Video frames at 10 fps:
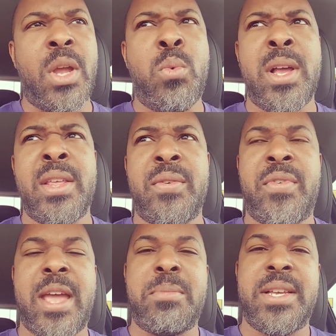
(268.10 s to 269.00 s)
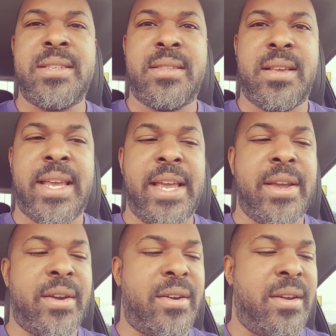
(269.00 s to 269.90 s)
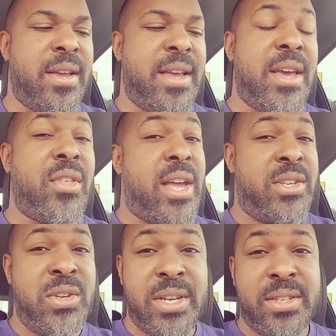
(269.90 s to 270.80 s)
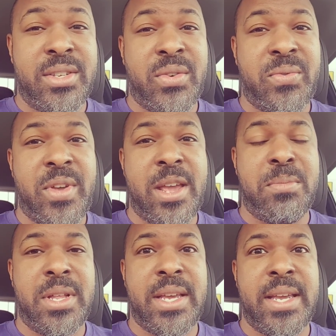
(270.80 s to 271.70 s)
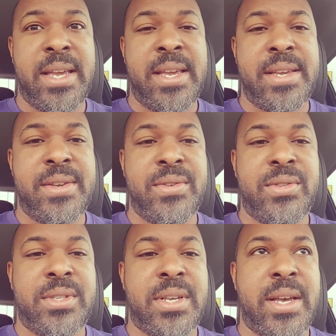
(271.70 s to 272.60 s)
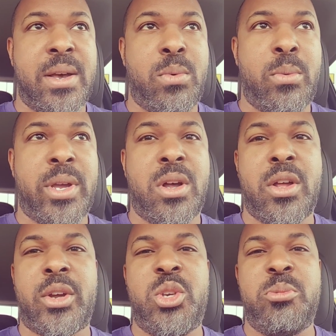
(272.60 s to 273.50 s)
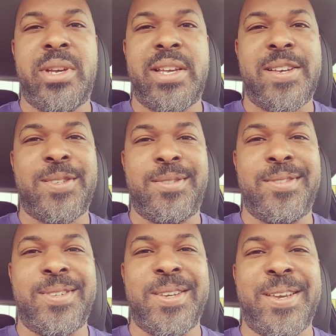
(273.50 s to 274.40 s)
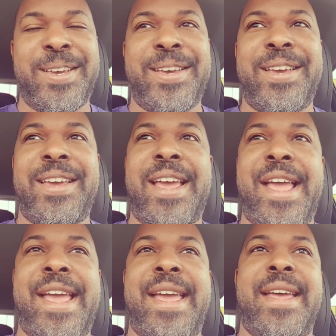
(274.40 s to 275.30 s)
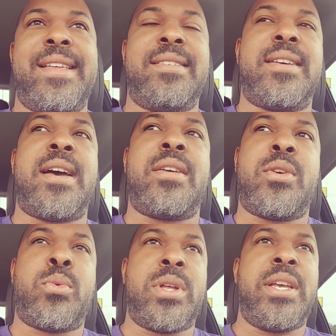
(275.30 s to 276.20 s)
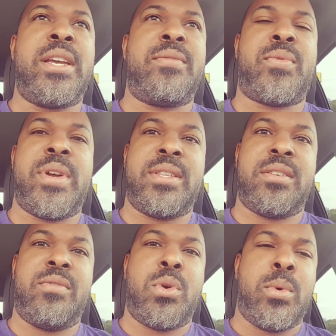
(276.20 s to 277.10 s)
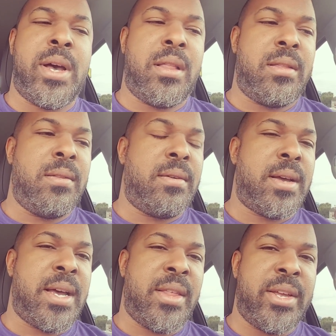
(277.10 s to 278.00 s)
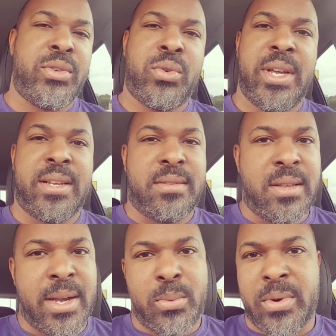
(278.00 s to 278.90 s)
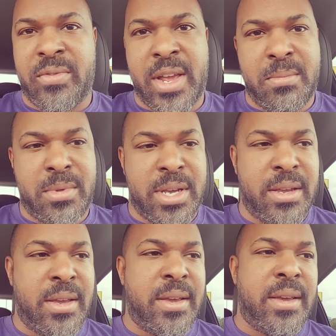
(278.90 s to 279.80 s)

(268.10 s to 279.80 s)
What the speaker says: one of the families here that I do consider family is what we call our Cuban cousins. And they're really good friends of Noelle. They treat us like we're family.